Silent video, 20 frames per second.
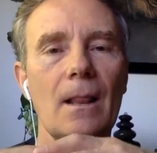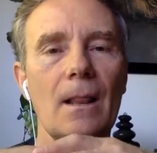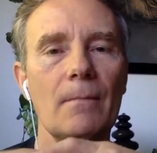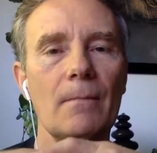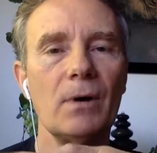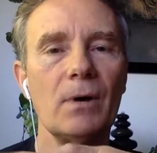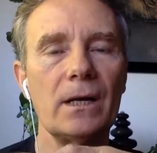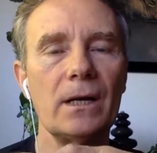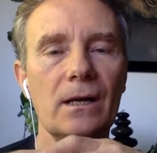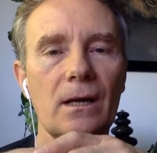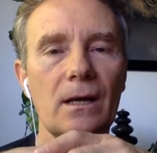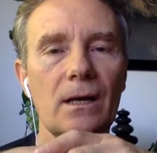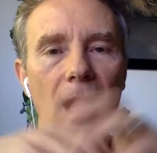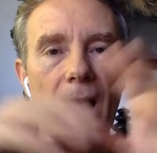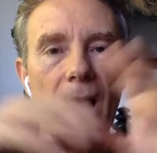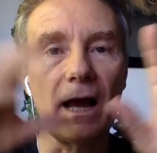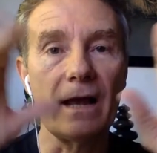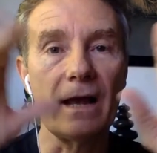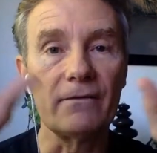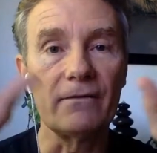But
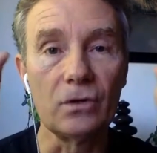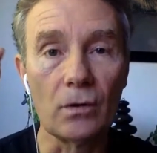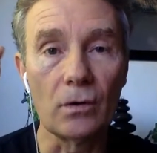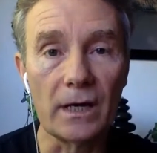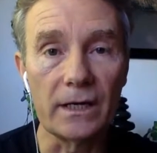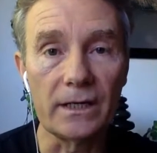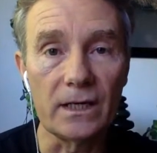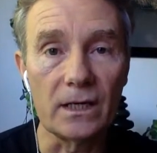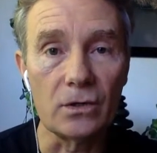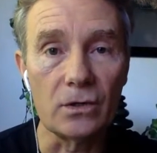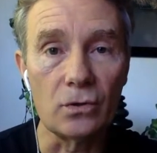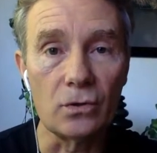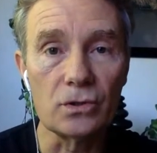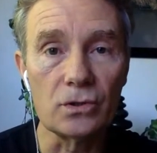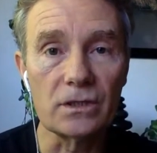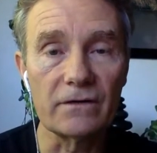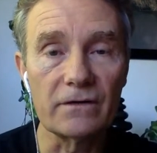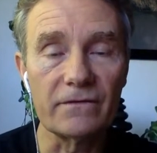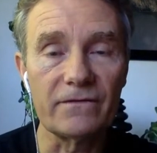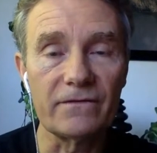I have no idea who's
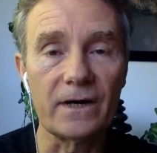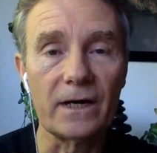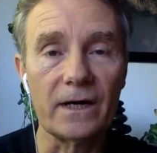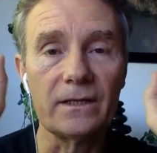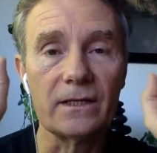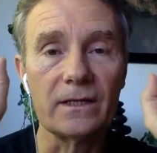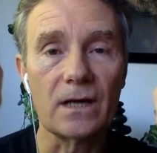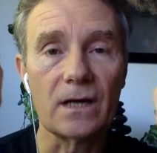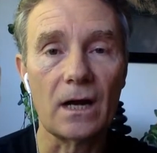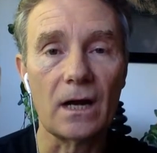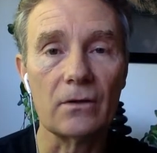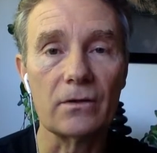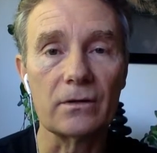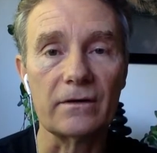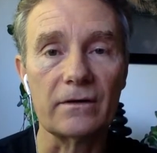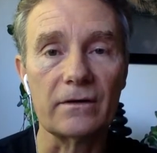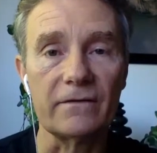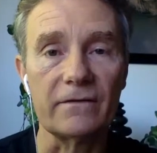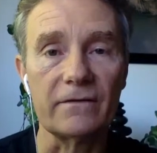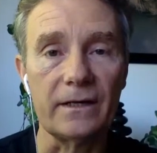going to find this, how they're
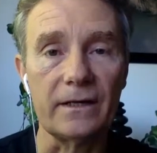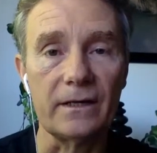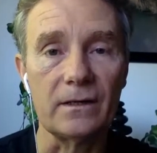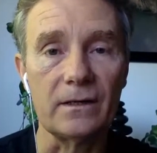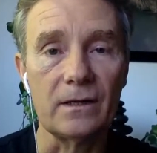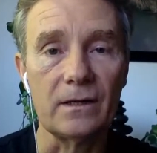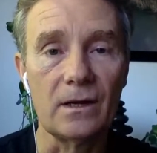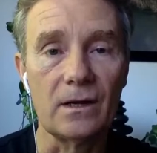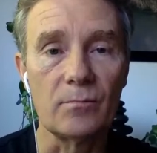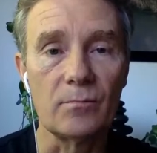going to find it.